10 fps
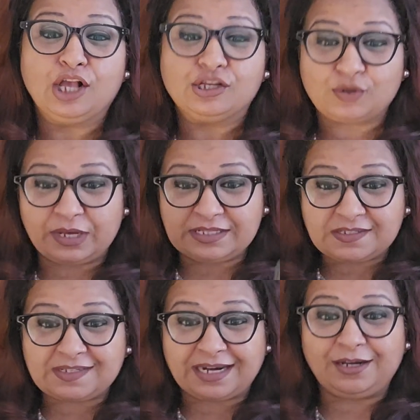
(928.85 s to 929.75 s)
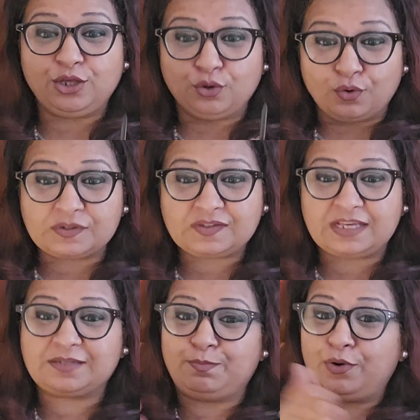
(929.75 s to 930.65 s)
So instead, use
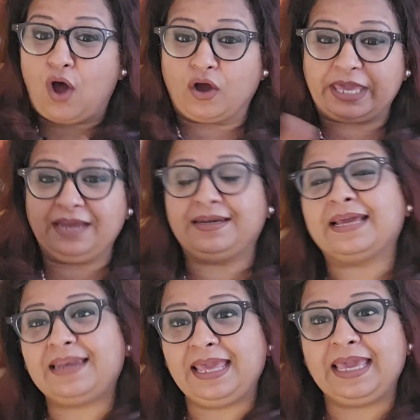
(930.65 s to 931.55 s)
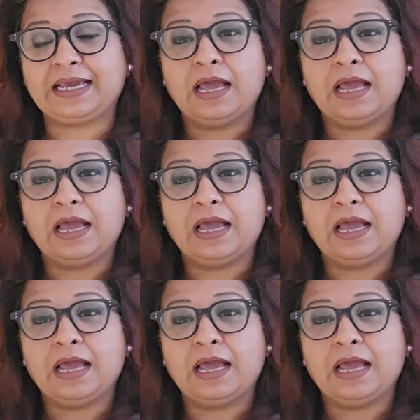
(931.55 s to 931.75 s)
this blocking technique